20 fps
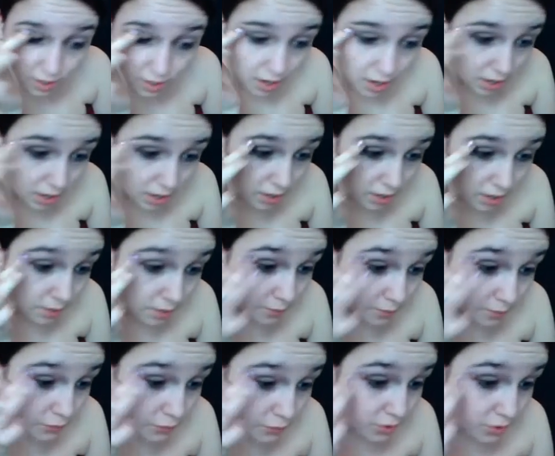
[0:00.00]

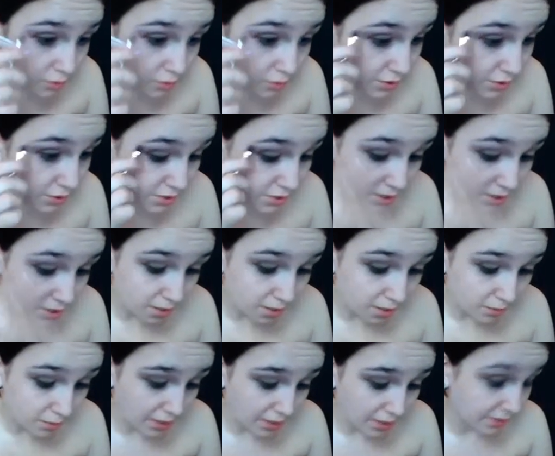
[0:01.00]
You want to start
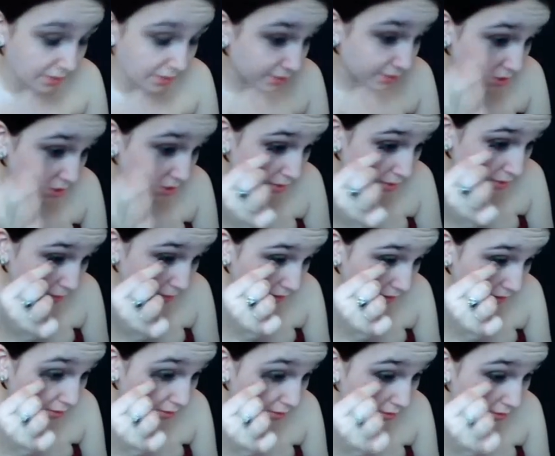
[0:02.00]
applying the dark
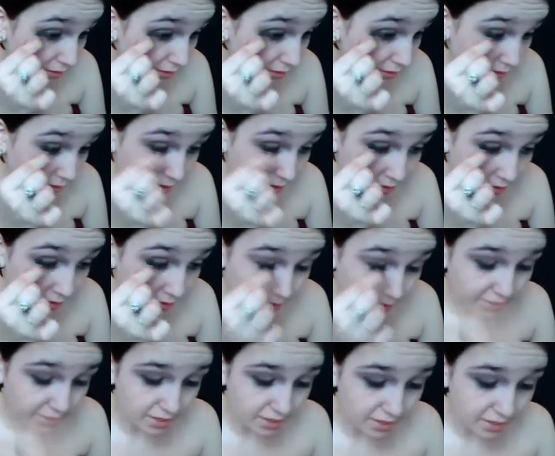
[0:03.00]
brown along your outer
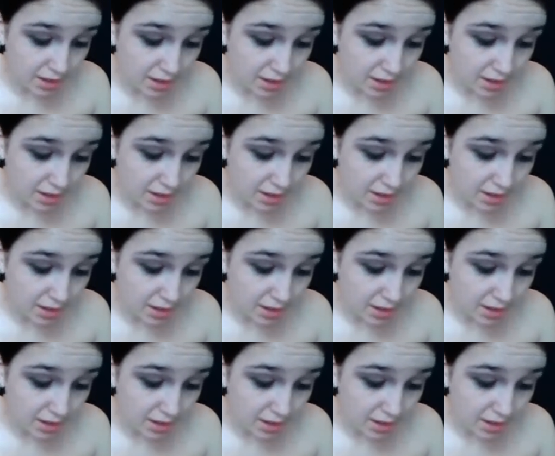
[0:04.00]
V.